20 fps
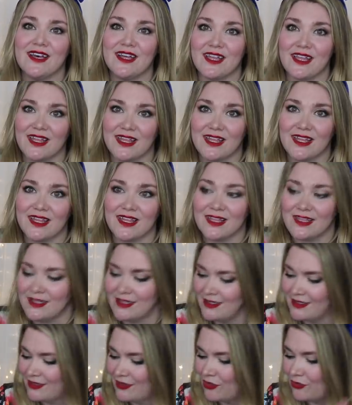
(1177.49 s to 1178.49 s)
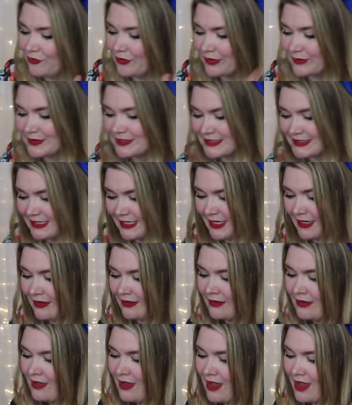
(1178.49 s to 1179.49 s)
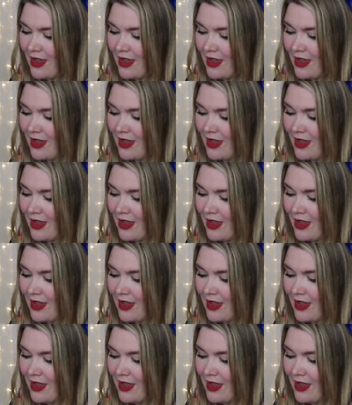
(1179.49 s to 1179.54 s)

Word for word: Ugh, we will see.